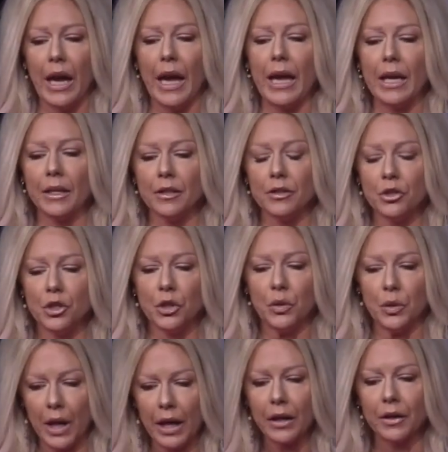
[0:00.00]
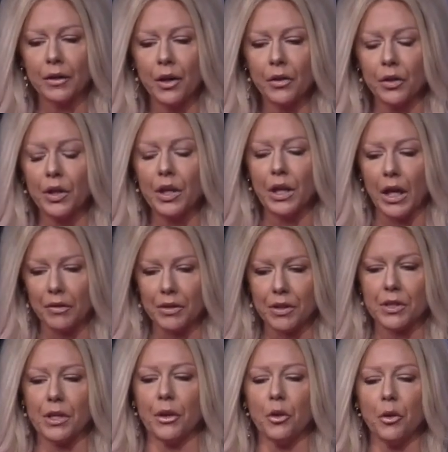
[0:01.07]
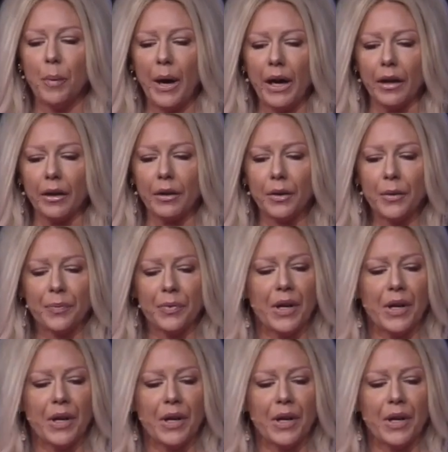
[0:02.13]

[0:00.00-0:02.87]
and to yet another, he gave a single bag.